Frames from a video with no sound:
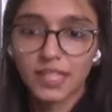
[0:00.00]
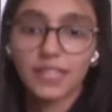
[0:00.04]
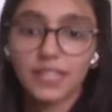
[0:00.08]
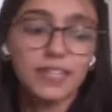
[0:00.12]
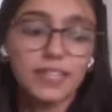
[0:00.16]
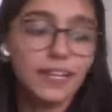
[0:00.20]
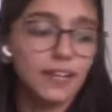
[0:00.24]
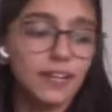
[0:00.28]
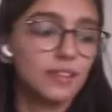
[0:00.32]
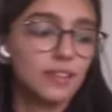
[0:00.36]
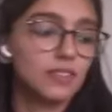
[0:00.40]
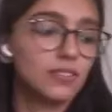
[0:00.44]

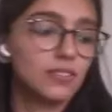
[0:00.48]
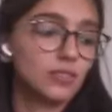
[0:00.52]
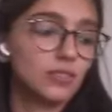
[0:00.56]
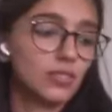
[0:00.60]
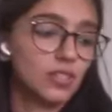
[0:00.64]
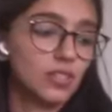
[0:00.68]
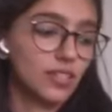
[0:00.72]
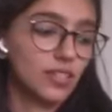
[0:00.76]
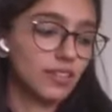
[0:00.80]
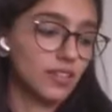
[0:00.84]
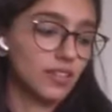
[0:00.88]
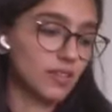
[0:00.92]
Yeah,
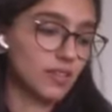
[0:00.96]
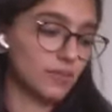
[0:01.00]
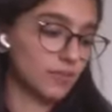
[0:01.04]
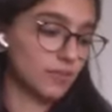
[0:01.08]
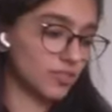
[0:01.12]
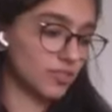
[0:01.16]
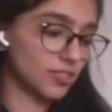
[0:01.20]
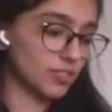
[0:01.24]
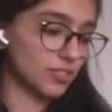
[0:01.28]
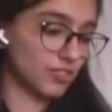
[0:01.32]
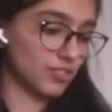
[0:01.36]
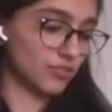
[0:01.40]
okay.
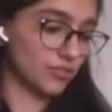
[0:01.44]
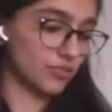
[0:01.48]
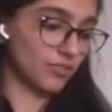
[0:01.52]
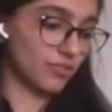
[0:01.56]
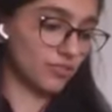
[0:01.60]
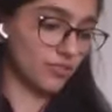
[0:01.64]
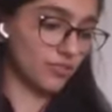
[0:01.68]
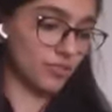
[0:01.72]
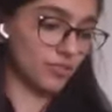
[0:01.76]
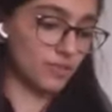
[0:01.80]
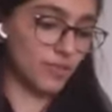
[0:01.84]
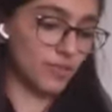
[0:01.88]
I'm going to show
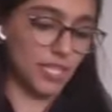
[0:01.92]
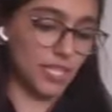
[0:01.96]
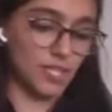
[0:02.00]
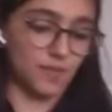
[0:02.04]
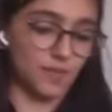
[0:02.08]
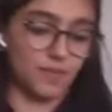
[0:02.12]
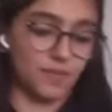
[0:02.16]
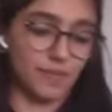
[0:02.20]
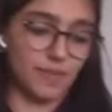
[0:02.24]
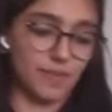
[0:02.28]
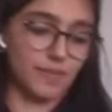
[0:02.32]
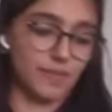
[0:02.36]
you the
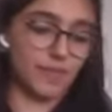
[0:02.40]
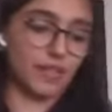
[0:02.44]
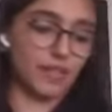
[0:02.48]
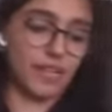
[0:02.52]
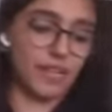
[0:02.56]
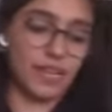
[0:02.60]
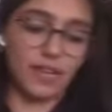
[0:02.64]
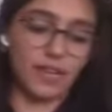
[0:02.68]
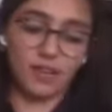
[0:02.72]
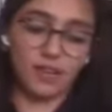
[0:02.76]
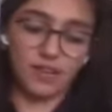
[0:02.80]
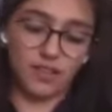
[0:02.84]
parchment paper
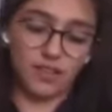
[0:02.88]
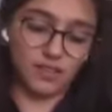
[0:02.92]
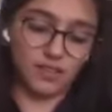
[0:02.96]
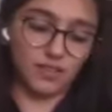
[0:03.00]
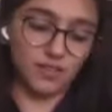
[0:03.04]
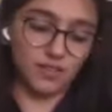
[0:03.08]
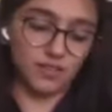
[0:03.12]
again.